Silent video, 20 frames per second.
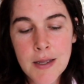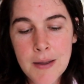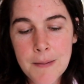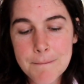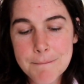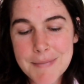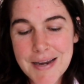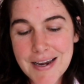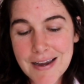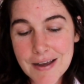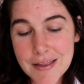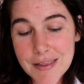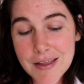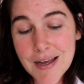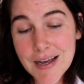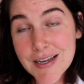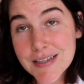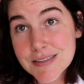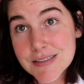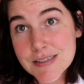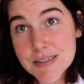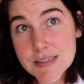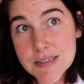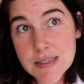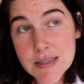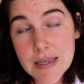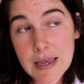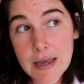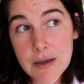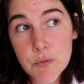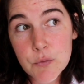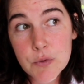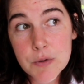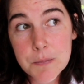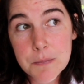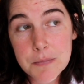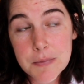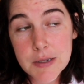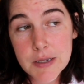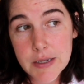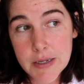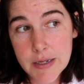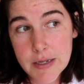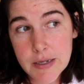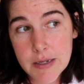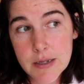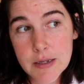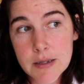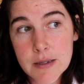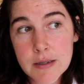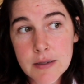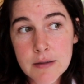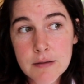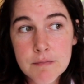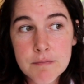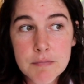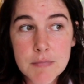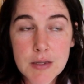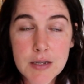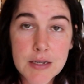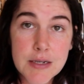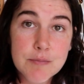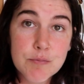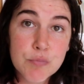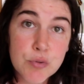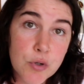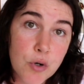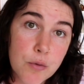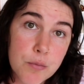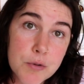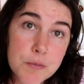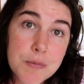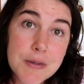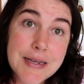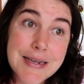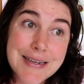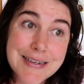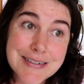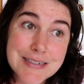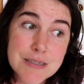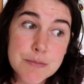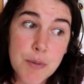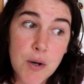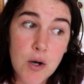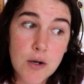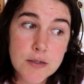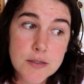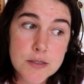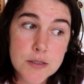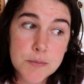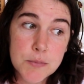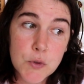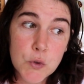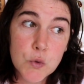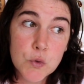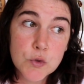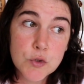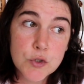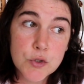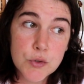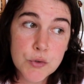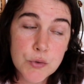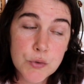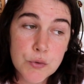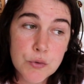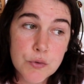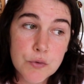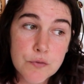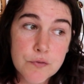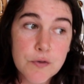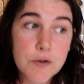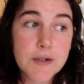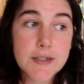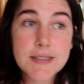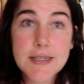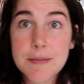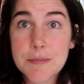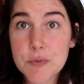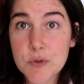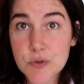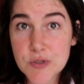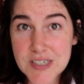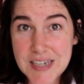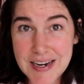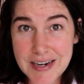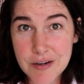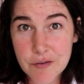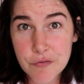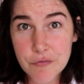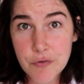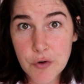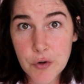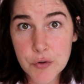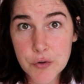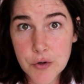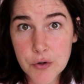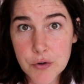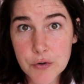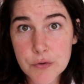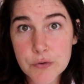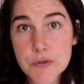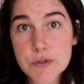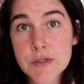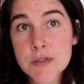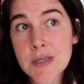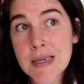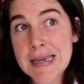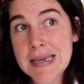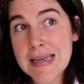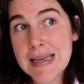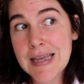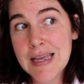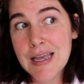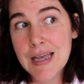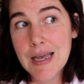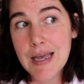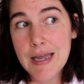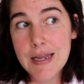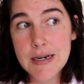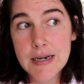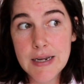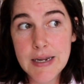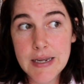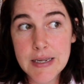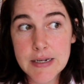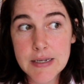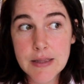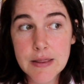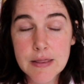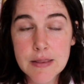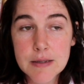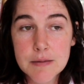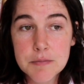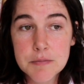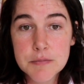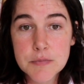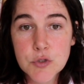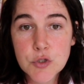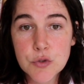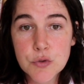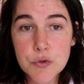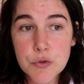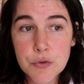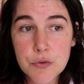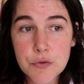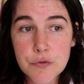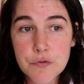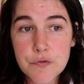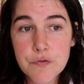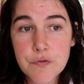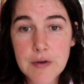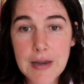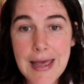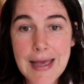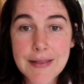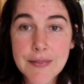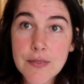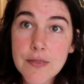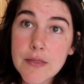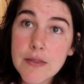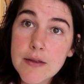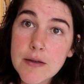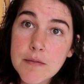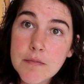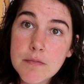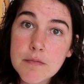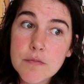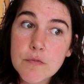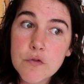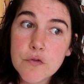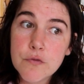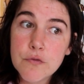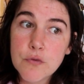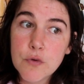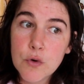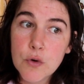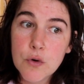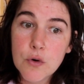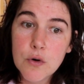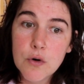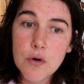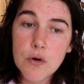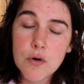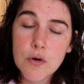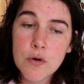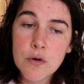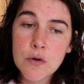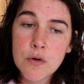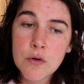My other answer to that would be it probably is possible to, for example, take photos and edit them to flatten them for